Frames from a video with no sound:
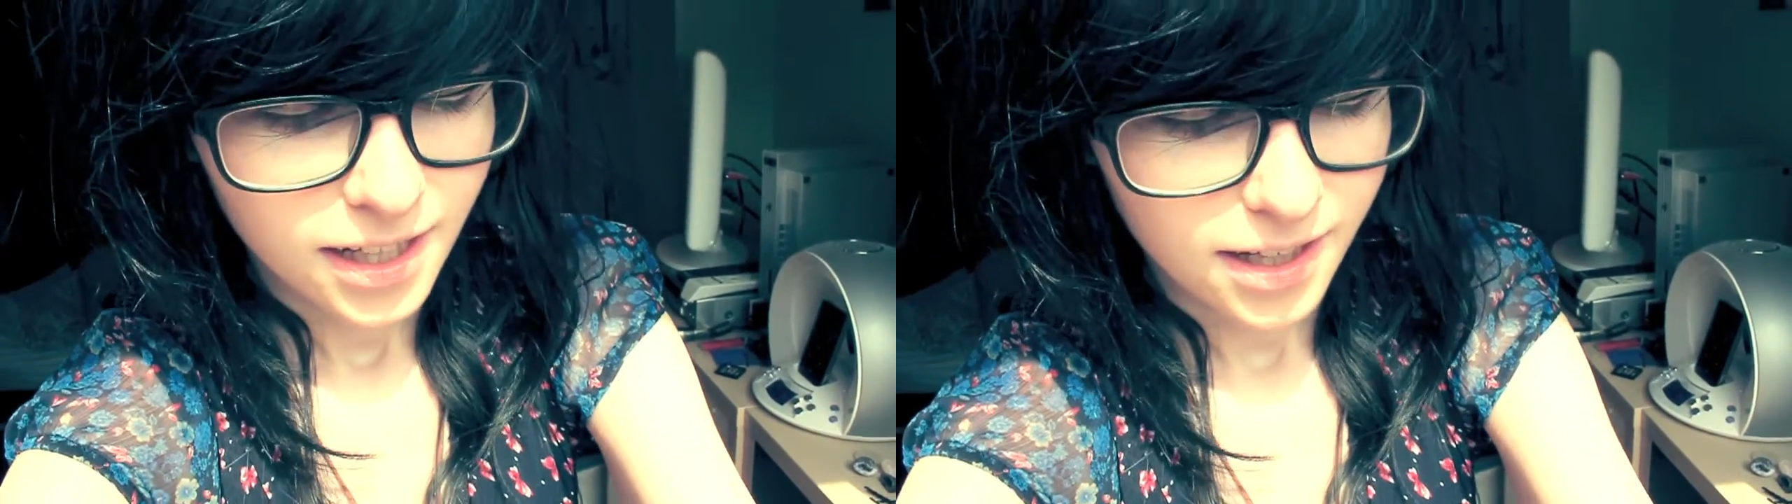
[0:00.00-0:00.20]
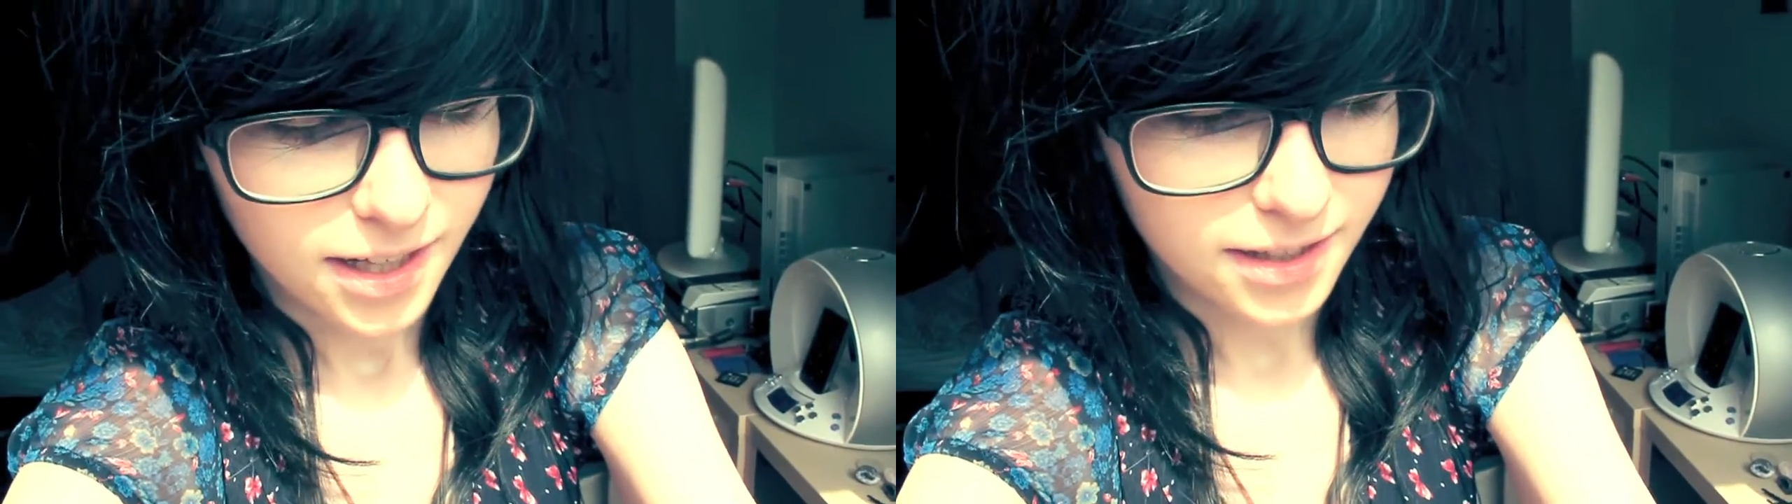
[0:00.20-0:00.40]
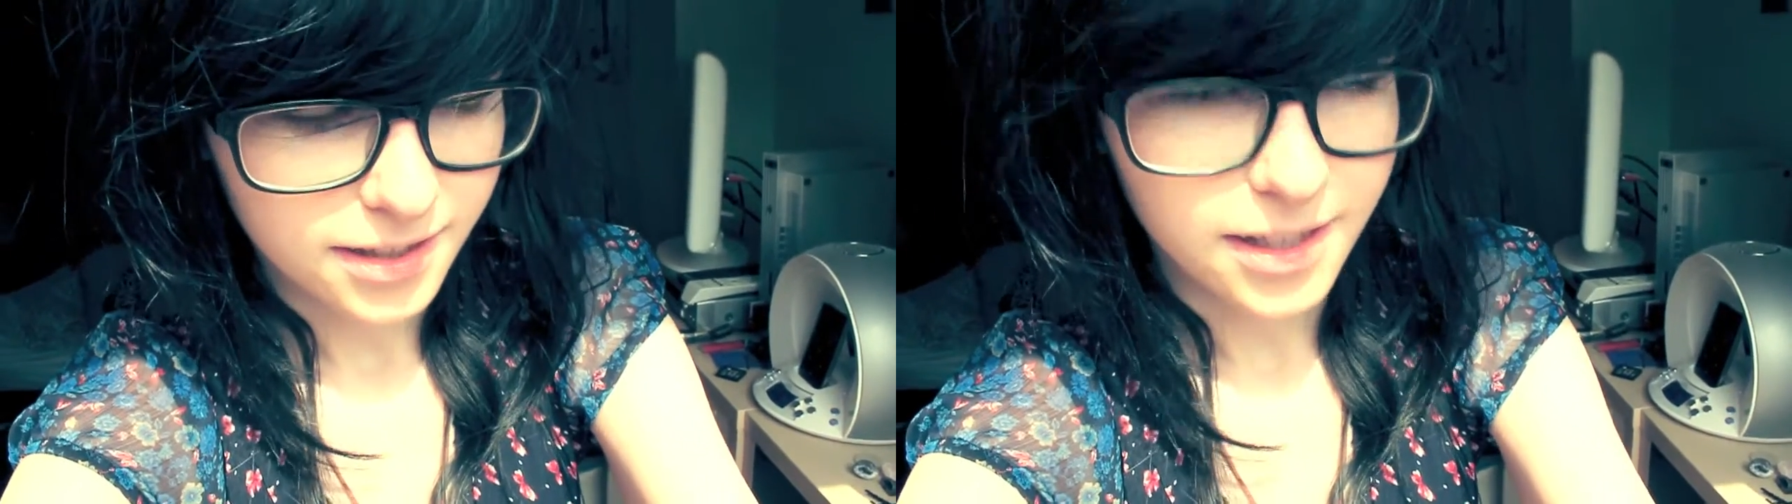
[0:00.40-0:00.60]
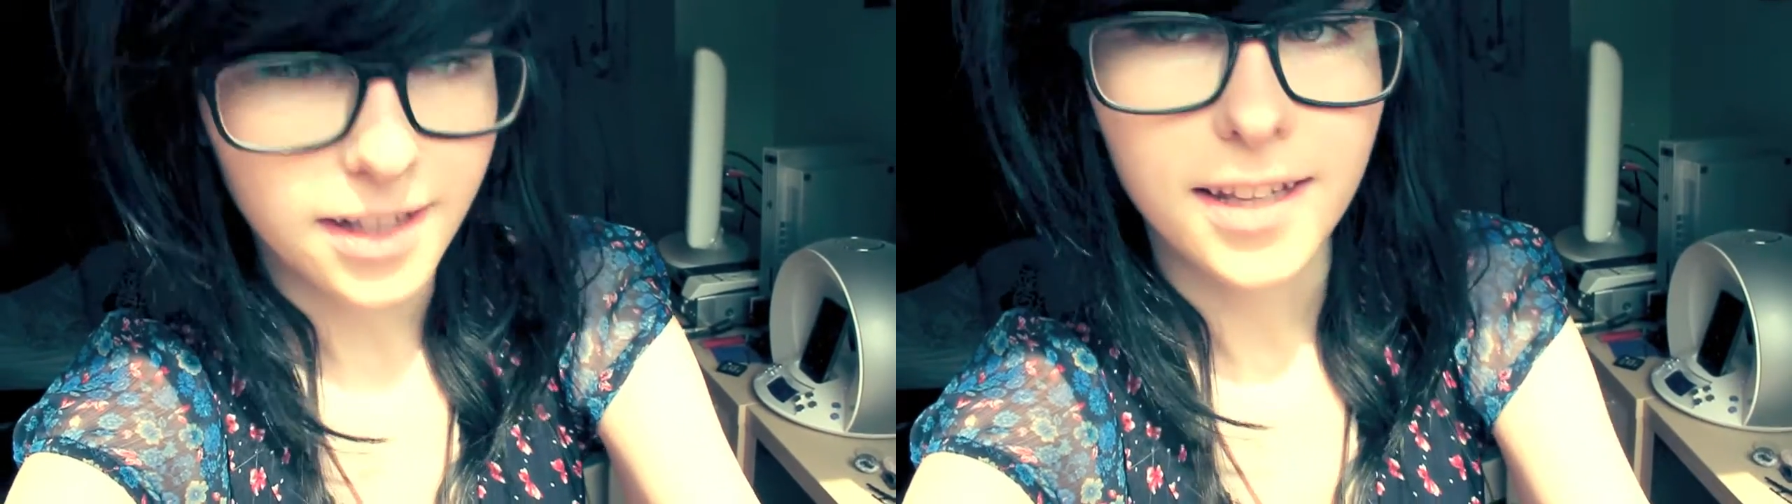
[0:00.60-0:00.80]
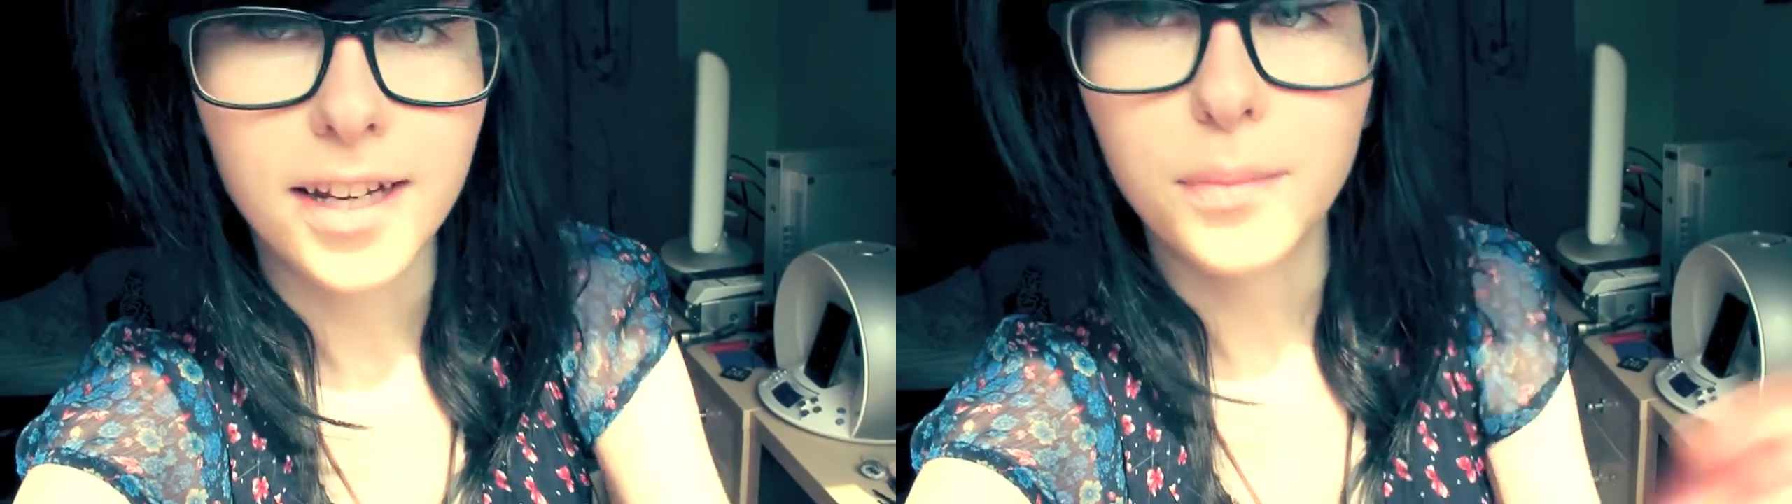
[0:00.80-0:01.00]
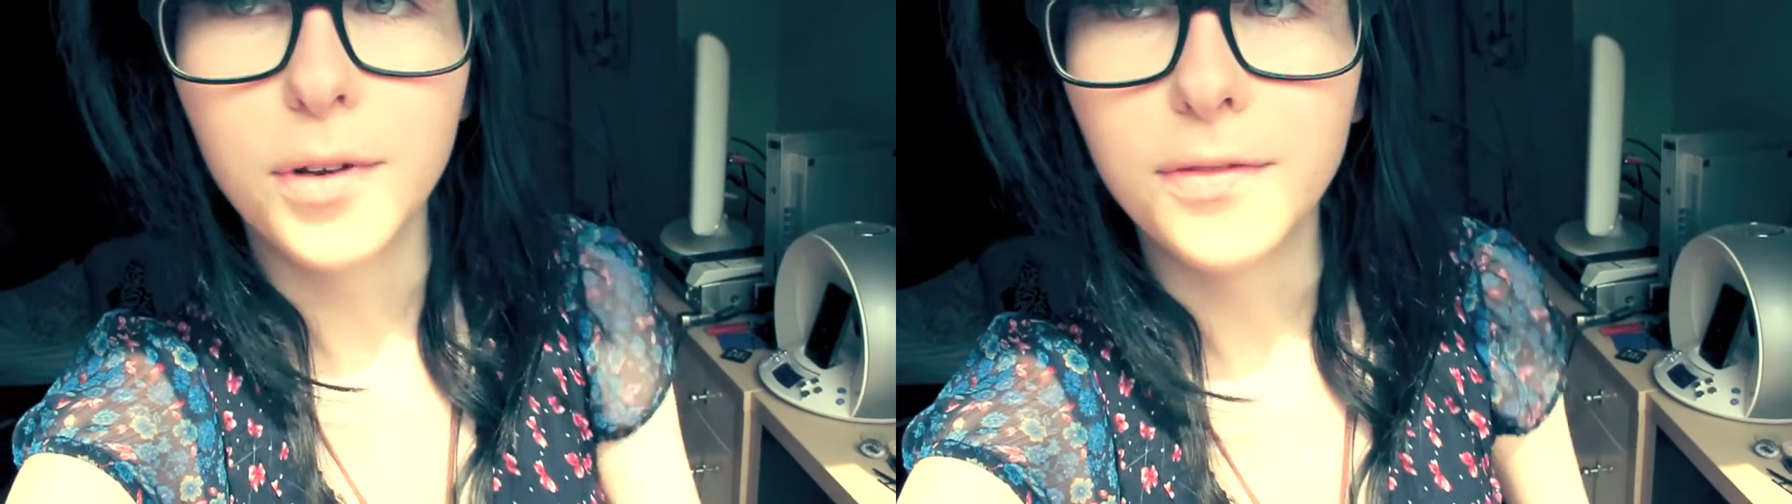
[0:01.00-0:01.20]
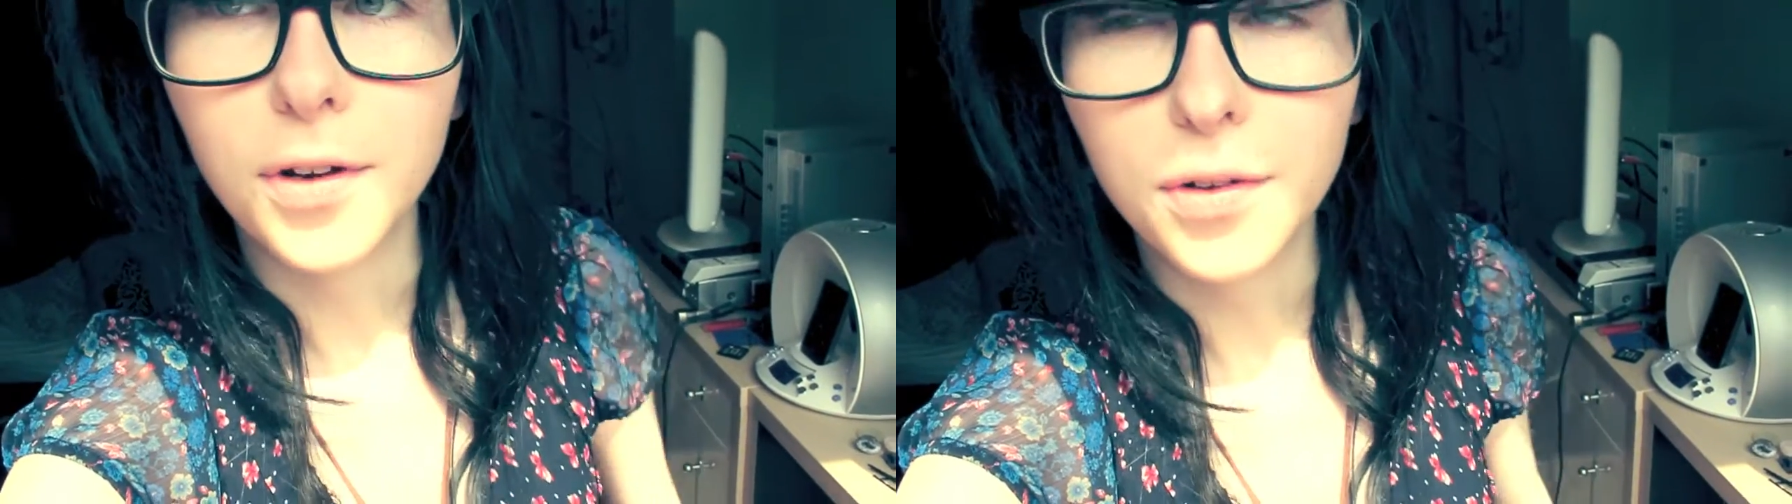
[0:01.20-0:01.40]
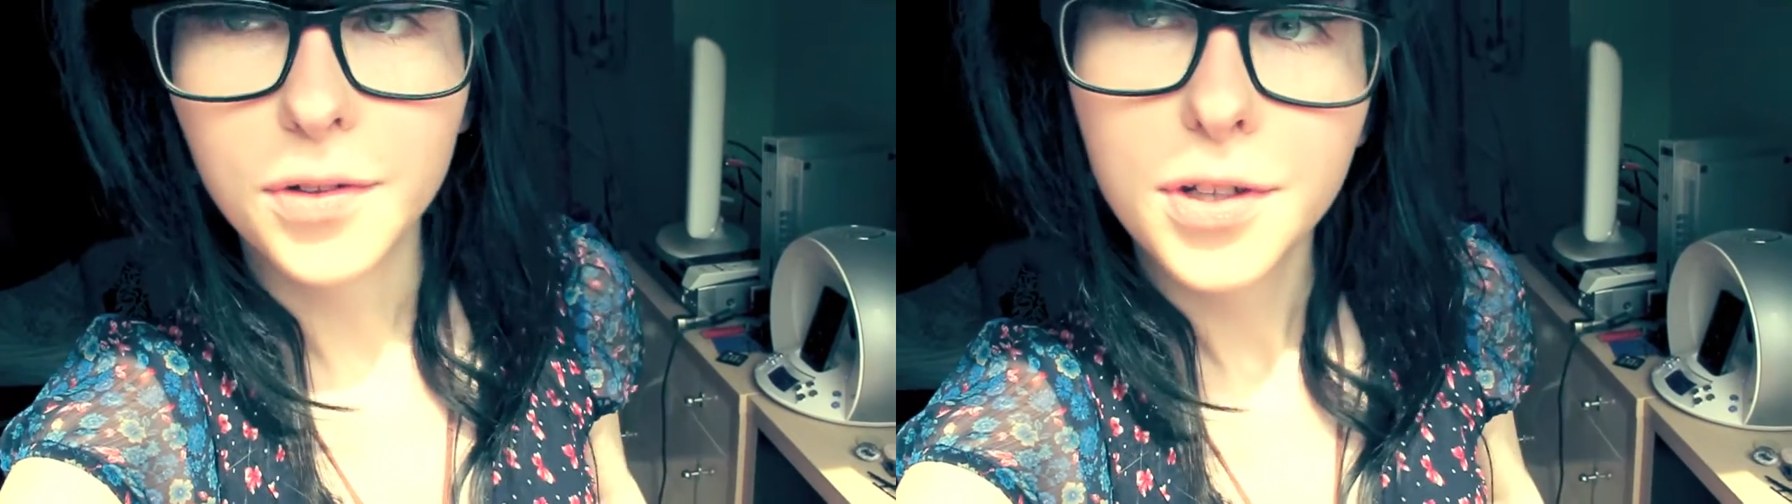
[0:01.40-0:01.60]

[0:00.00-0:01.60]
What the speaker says: And then I moved on